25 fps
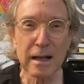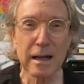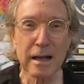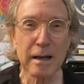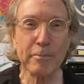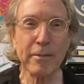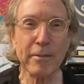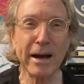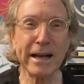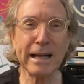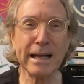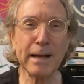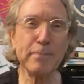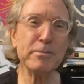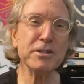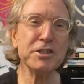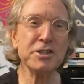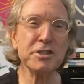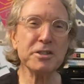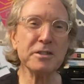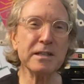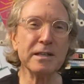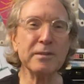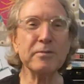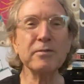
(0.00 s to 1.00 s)
My name is
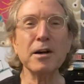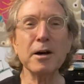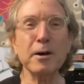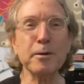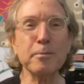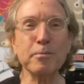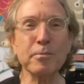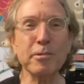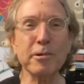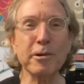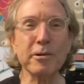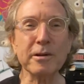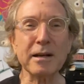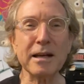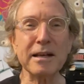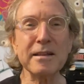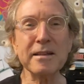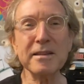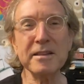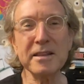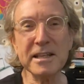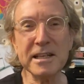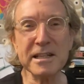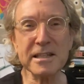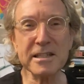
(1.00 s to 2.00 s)
Steve Guttenberg.
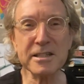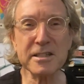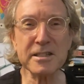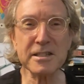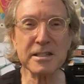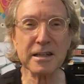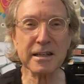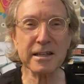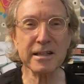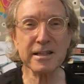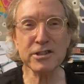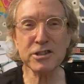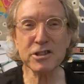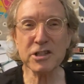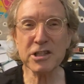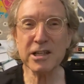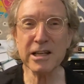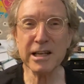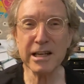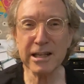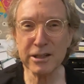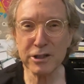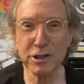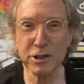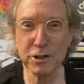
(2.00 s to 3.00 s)
This
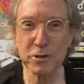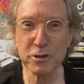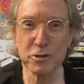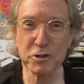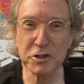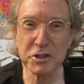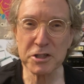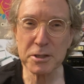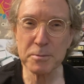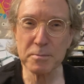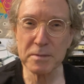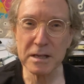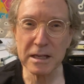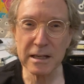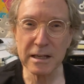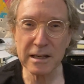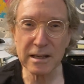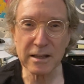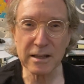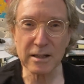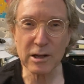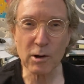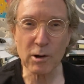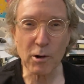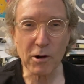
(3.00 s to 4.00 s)
continues to
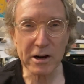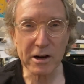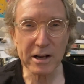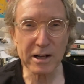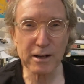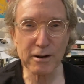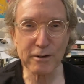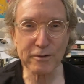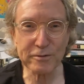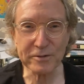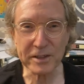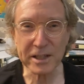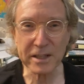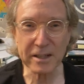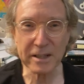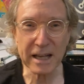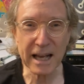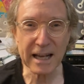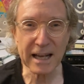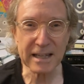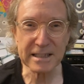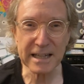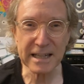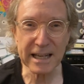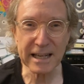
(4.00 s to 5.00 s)
be the
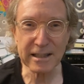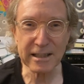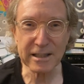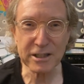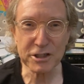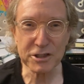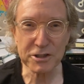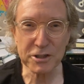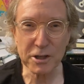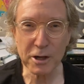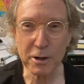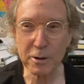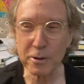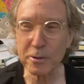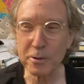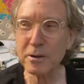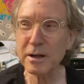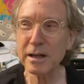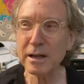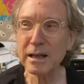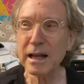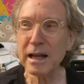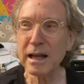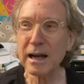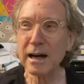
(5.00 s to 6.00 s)
Audiophiliac Daily Show.
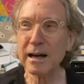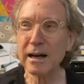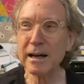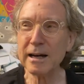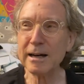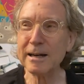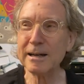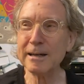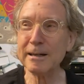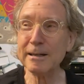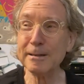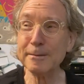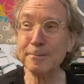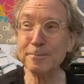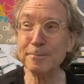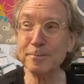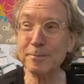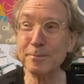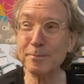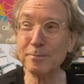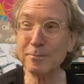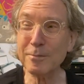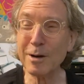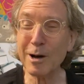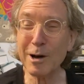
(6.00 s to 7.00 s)

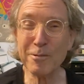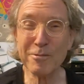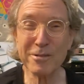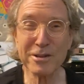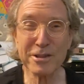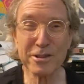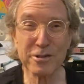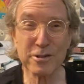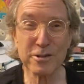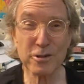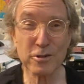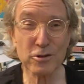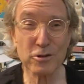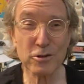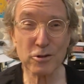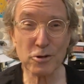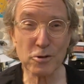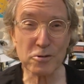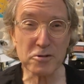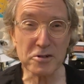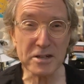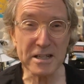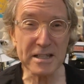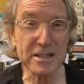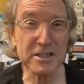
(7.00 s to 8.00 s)

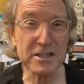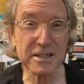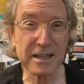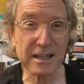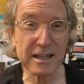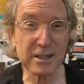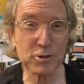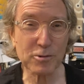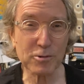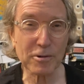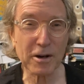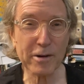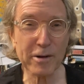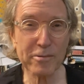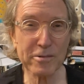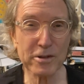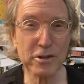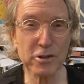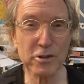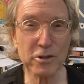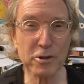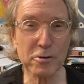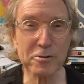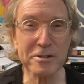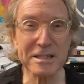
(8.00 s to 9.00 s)
136 or
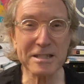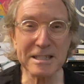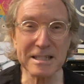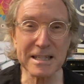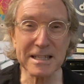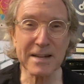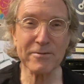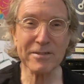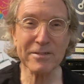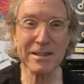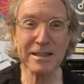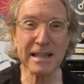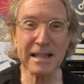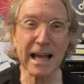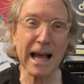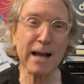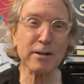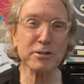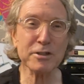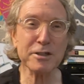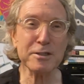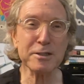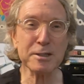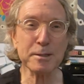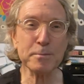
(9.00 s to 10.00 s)

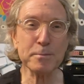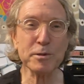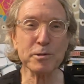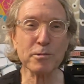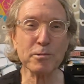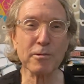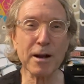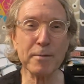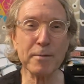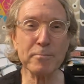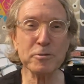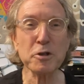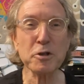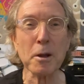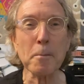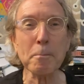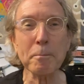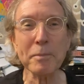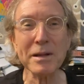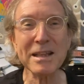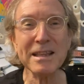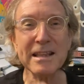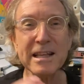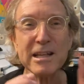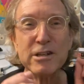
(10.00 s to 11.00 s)
137,000 subscribers,
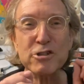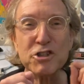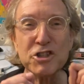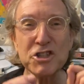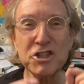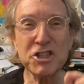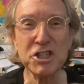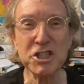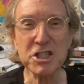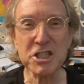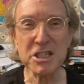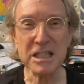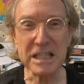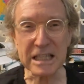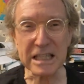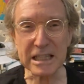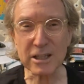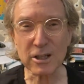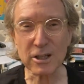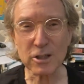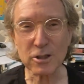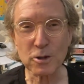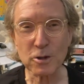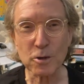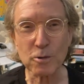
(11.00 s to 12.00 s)
but there's
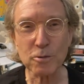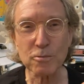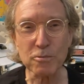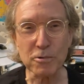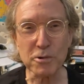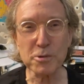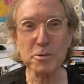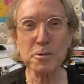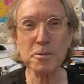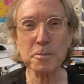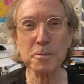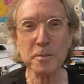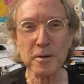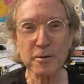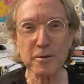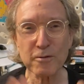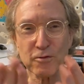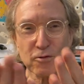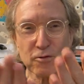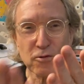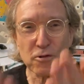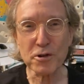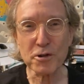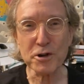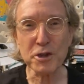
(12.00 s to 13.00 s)
still room
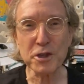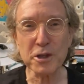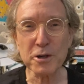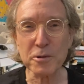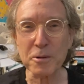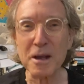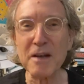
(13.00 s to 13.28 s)
for you.